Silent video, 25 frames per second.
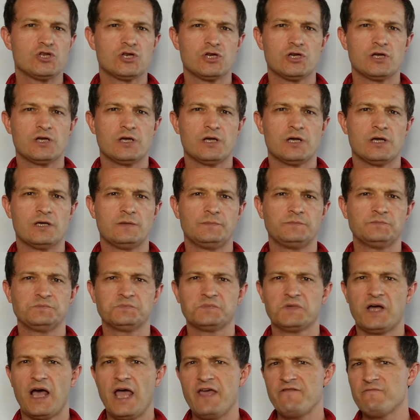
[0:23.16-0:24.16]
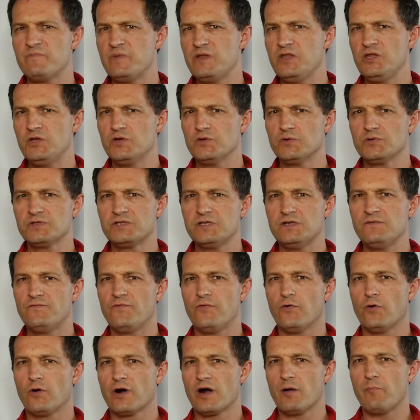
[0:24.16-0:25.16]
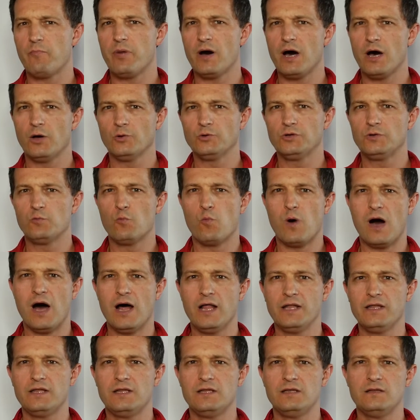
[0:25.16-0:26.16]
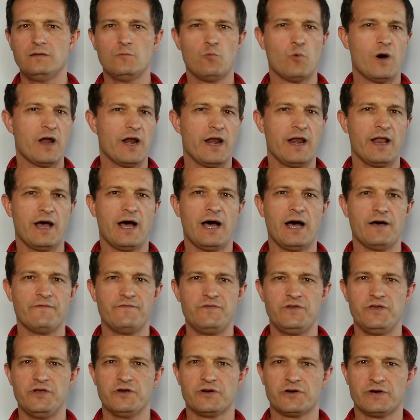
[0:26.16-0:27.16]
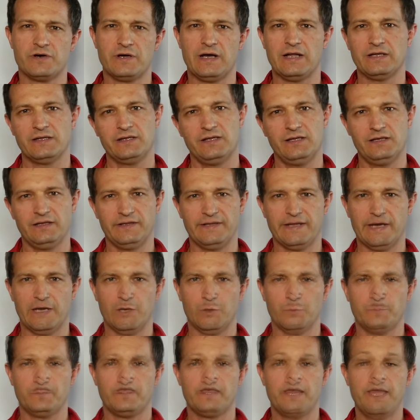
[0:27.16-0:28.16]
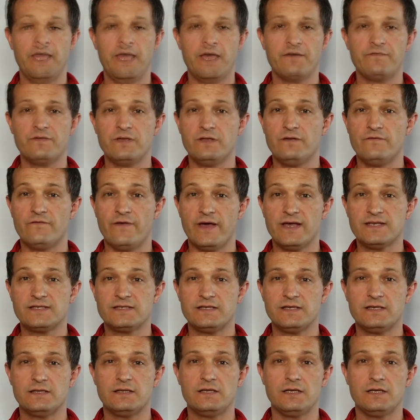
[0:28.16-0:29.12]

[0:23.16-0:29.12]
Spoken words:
I have been using for about one and a half year until now. I have invested